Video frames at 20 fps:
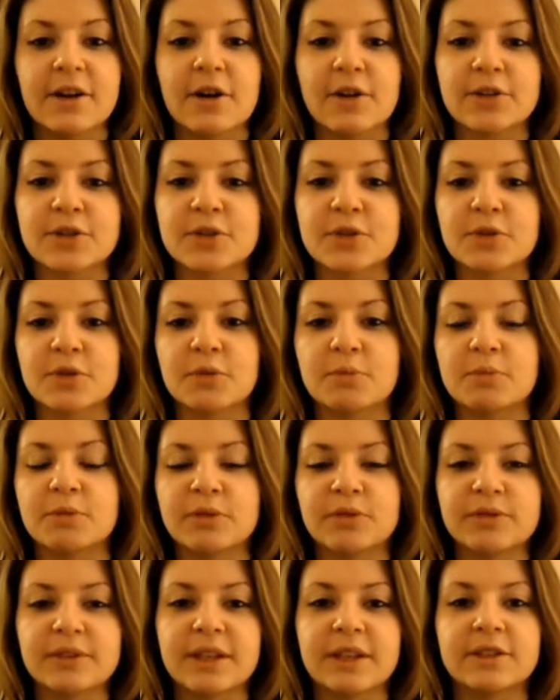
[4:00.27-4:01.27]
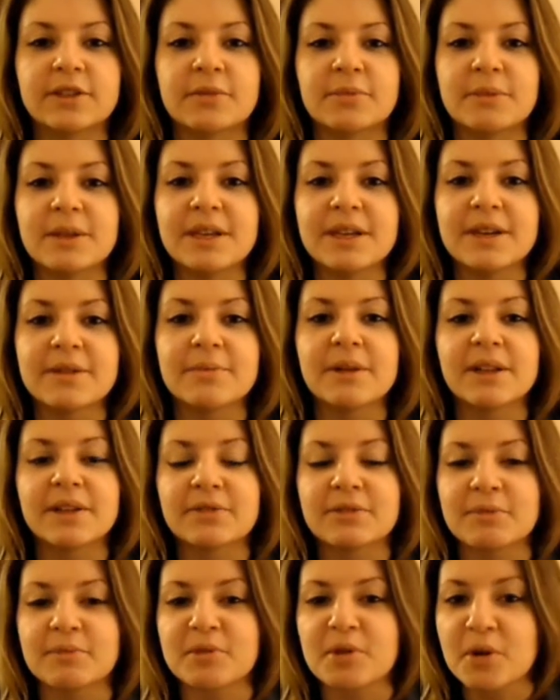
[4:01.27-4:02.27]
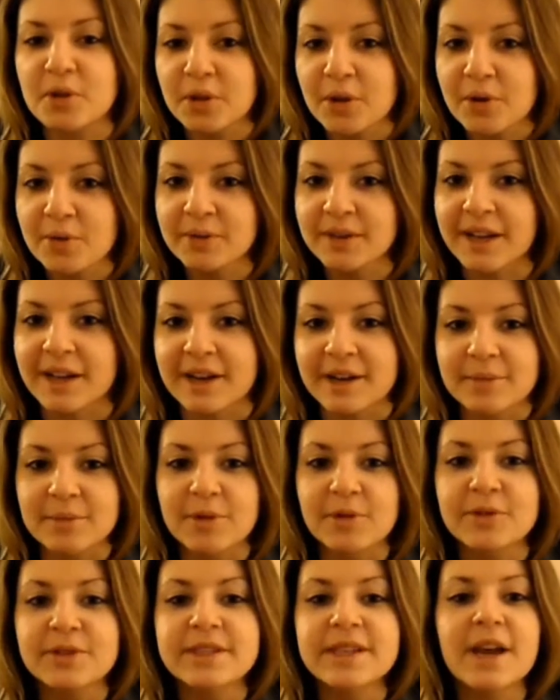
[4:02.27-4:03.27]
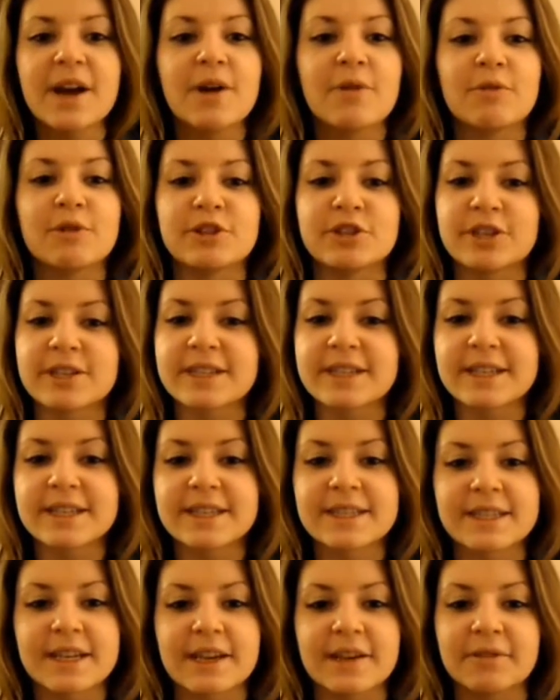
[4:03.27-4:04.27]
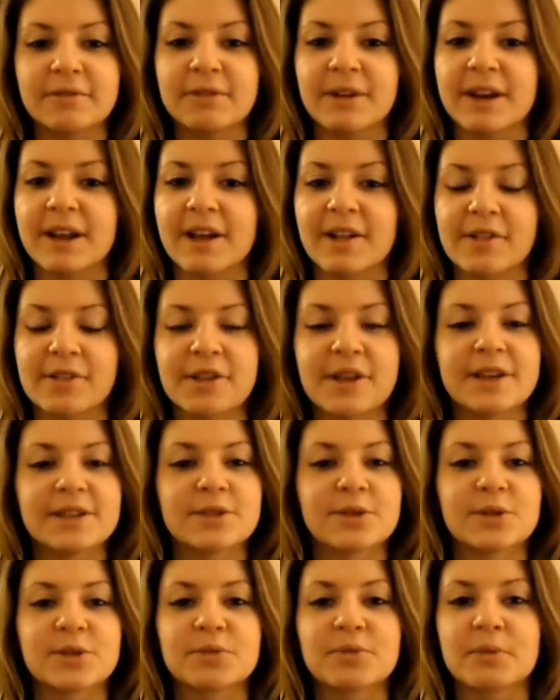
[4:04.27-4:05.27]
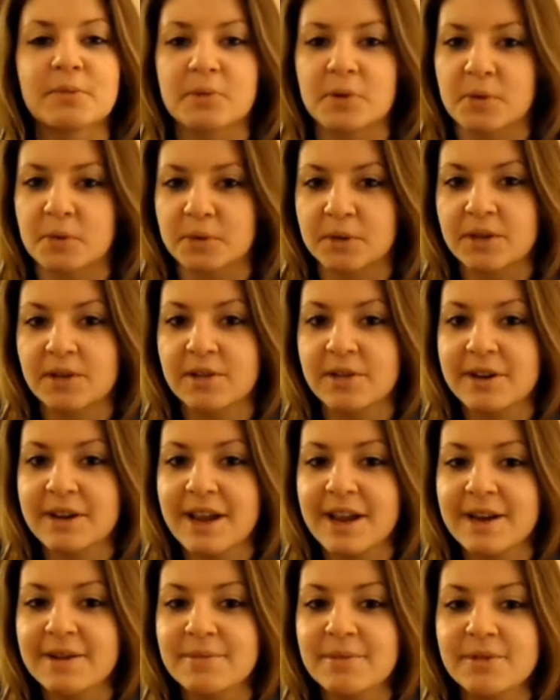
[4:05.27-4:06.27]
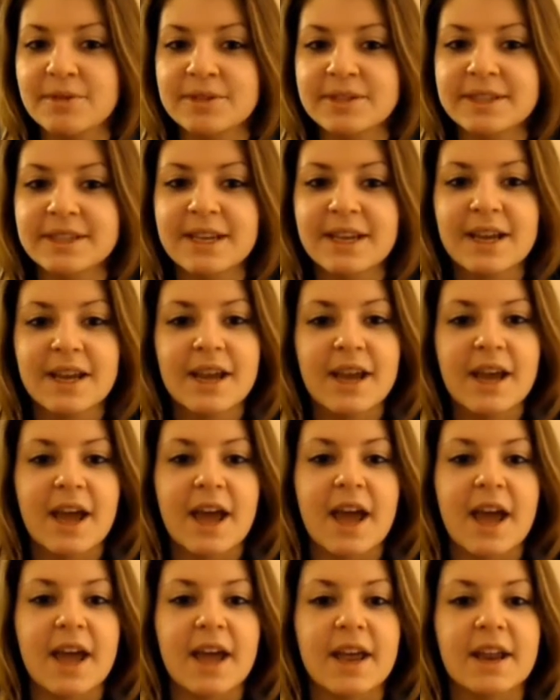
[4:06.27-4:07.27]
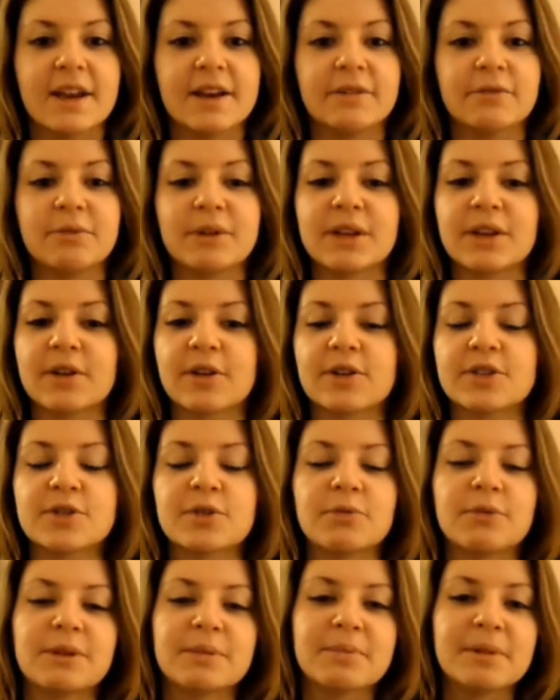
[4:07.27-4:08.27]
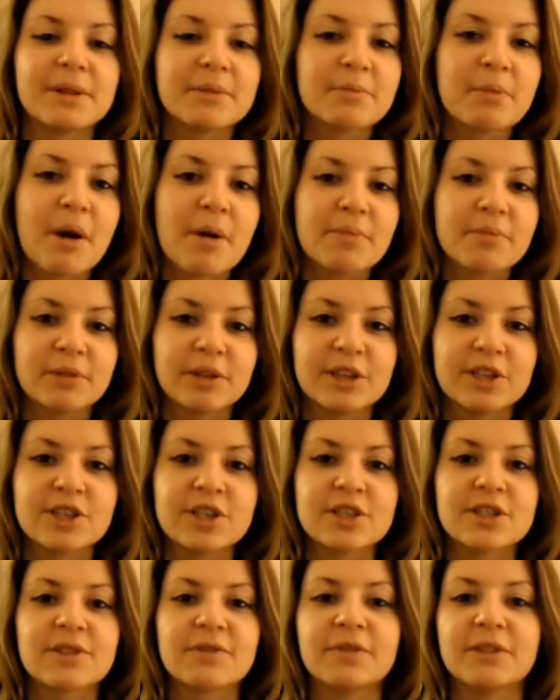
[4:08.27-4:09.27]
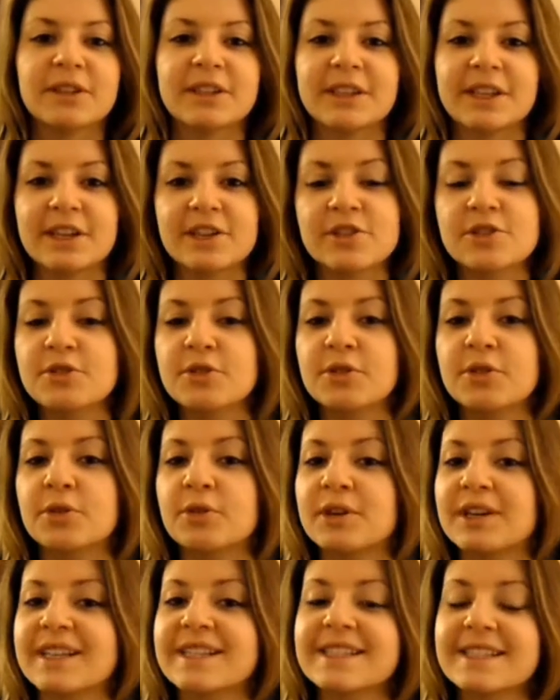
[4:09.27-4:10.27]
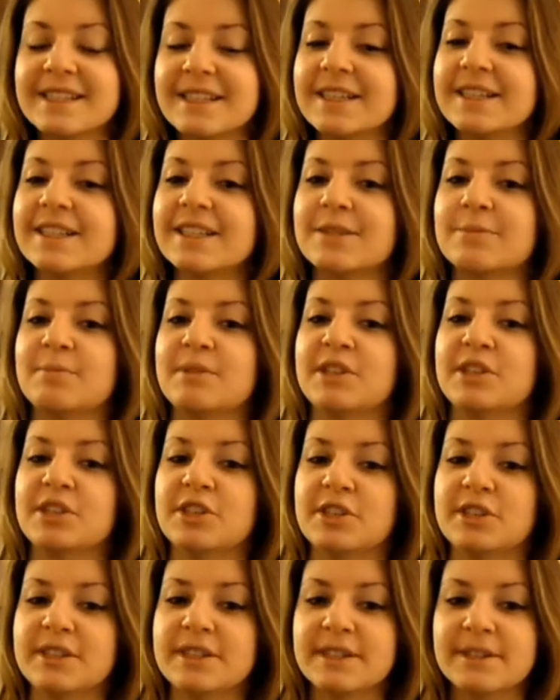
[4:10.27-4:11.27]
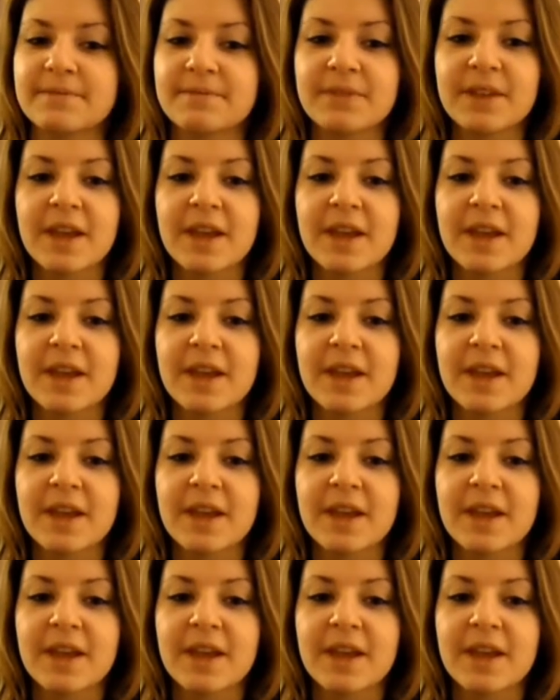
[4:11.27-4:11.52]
also approved that the meat and milk from cloned animals was just as safe and healthy as those from non-cloned animals, and we could also rebuild populations of endangered or extinct species.